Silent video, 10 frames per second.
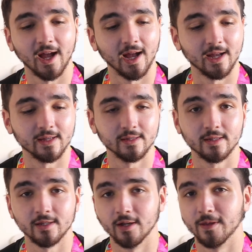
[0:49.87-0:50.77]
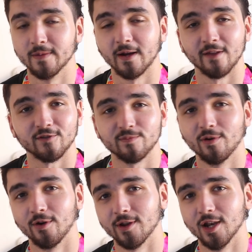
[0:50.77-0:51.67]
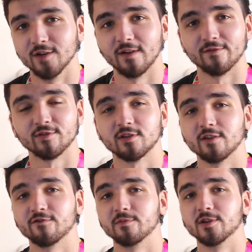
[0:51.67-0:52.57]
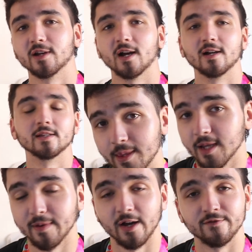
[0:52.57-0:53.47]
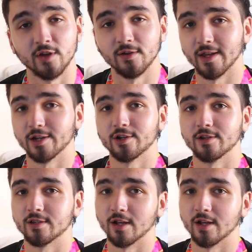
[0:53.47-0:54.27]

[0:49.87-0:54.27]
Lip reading: and you know, the amount of support and love I've received from you guys and the amount of donations